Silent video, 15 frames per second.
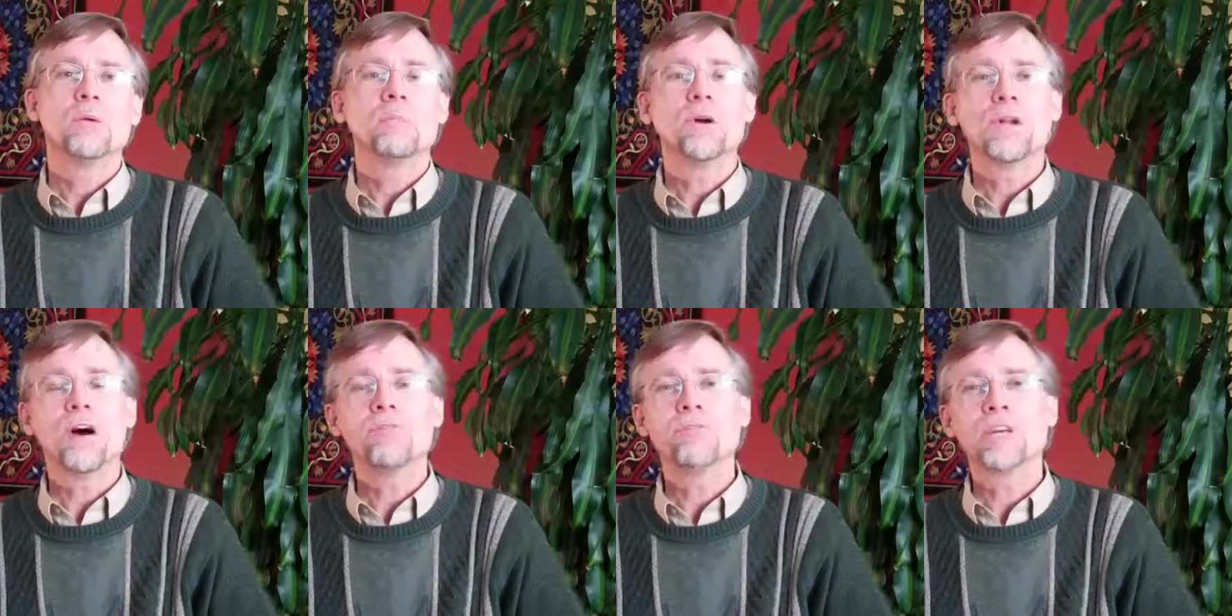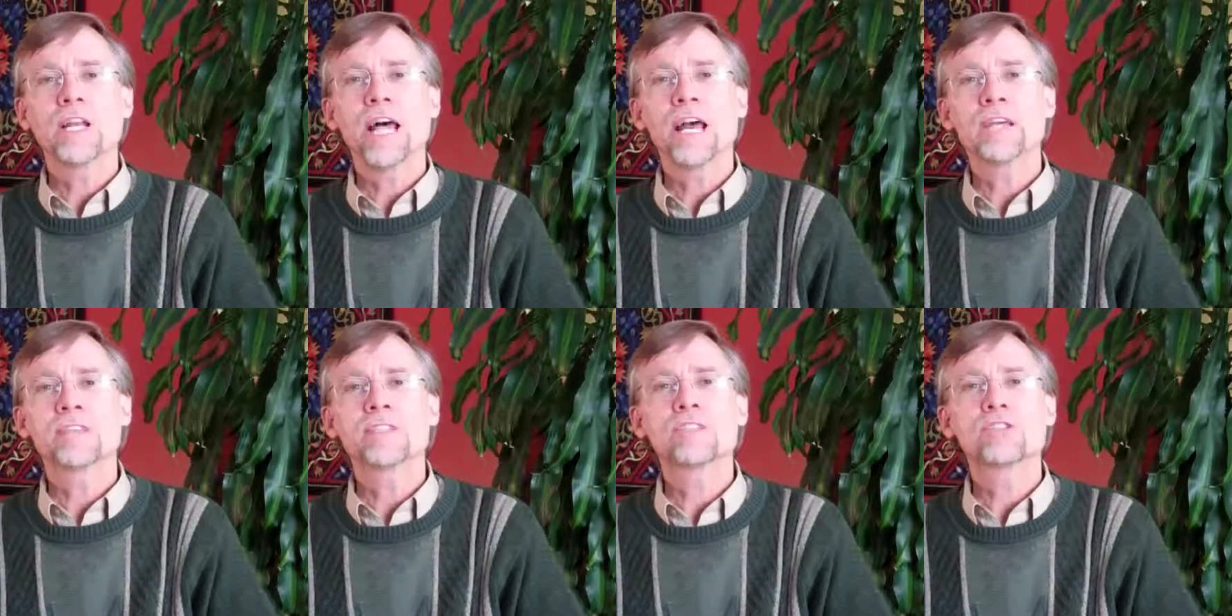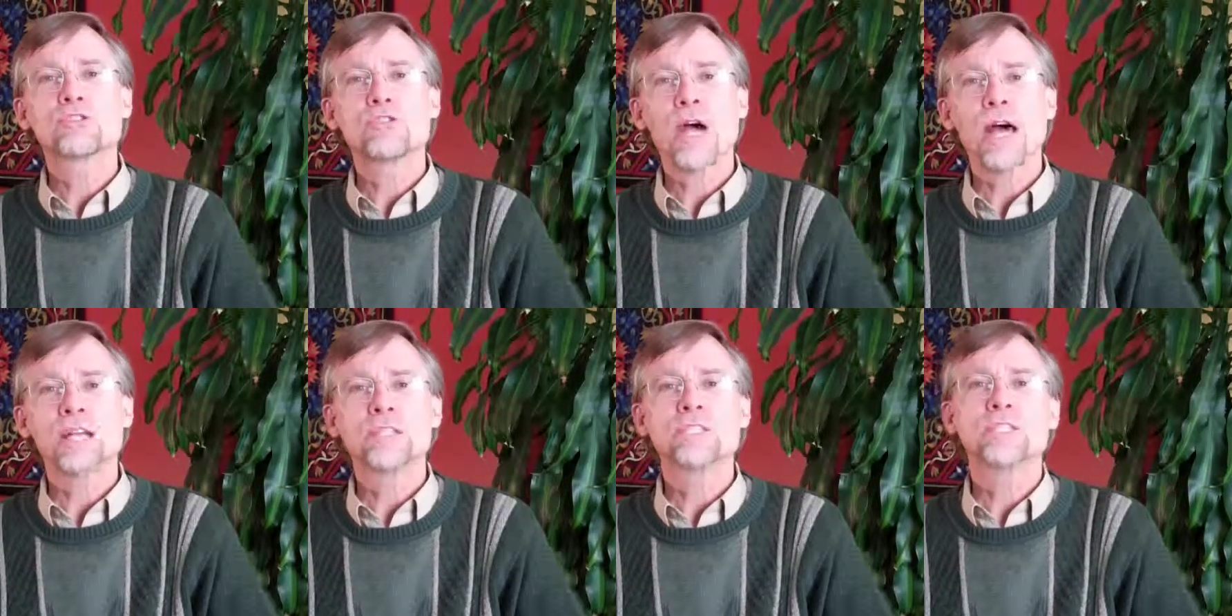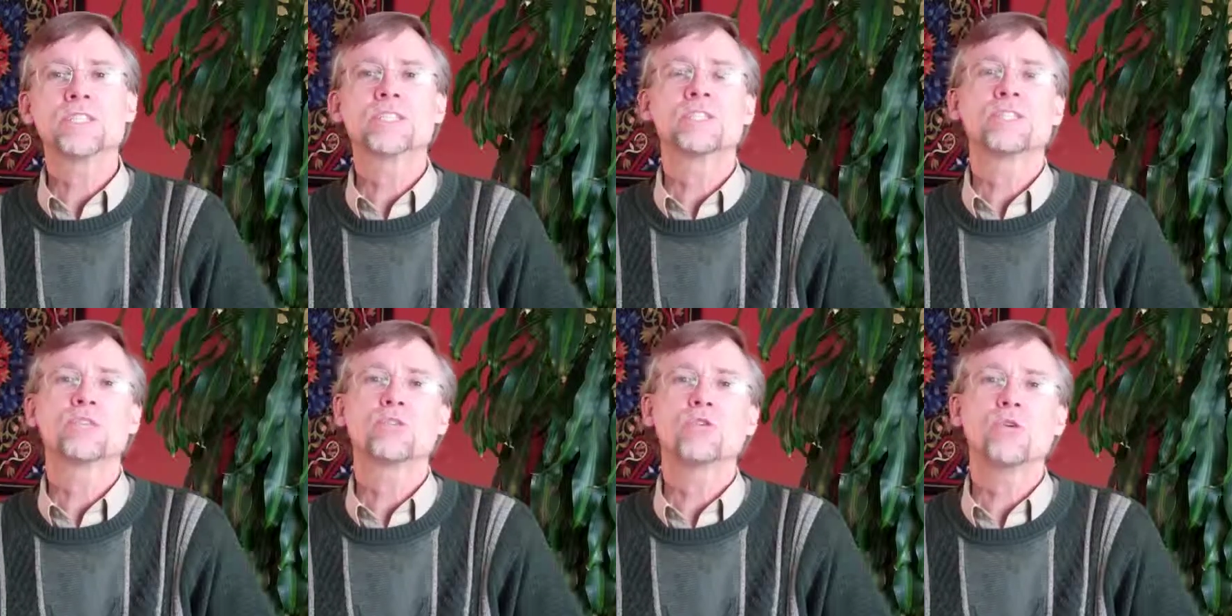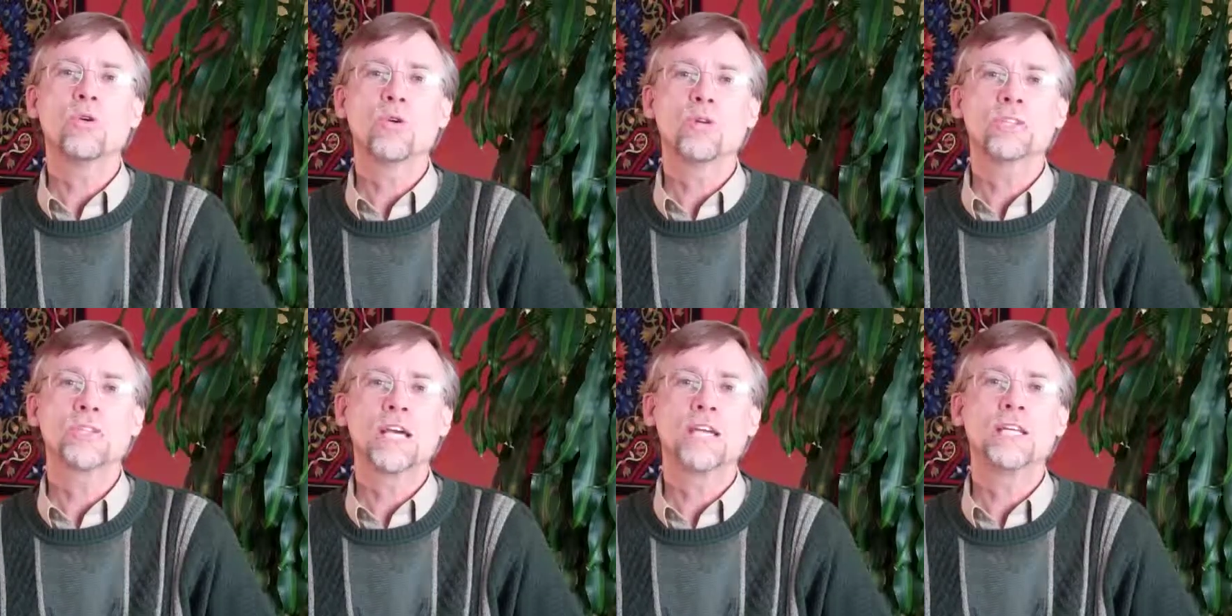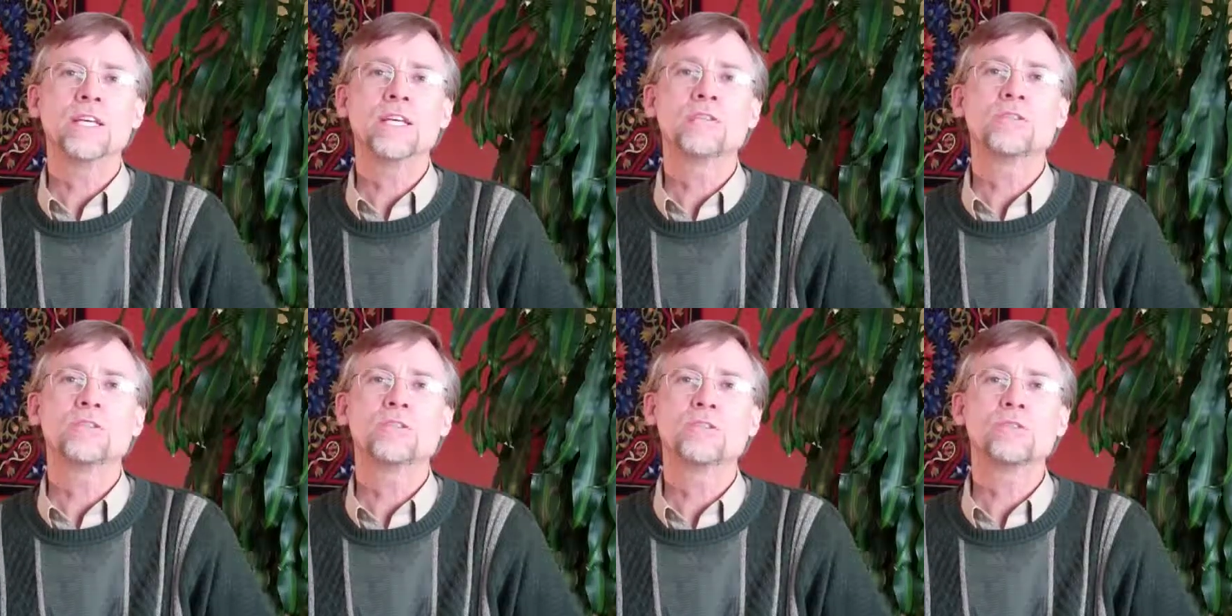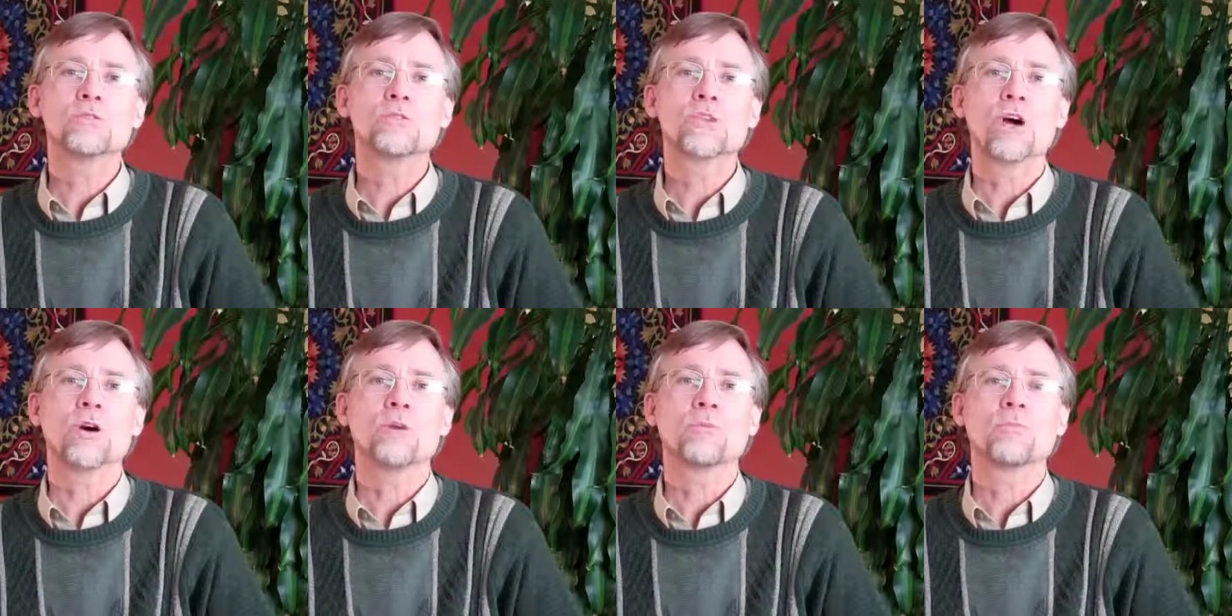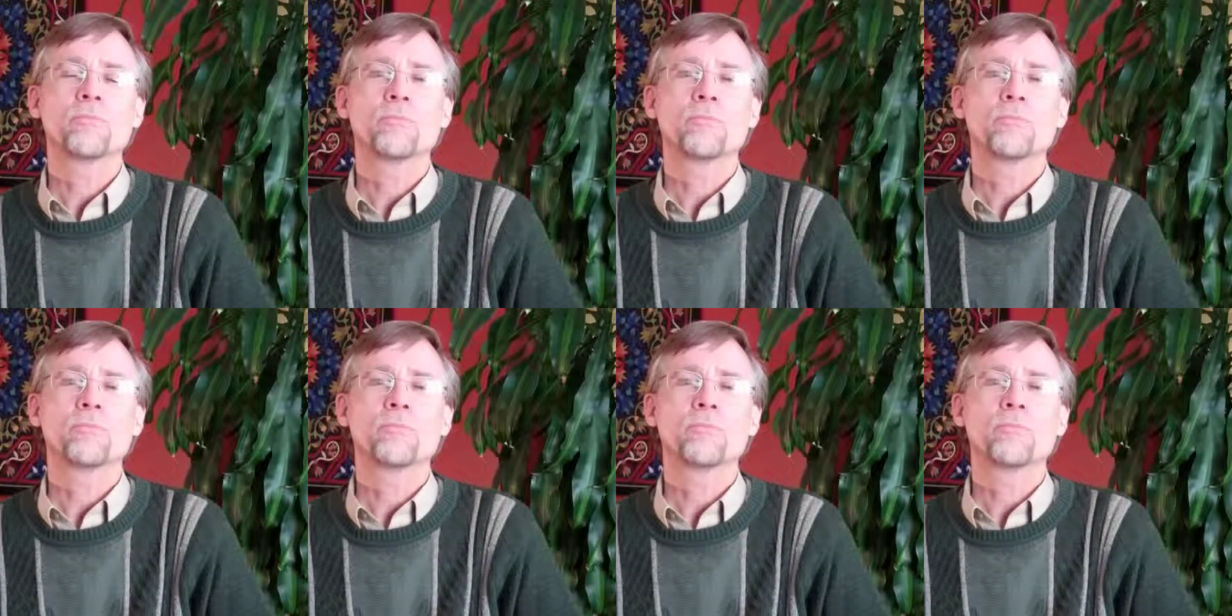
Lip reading: but often lack the strategies and tools they need to do so.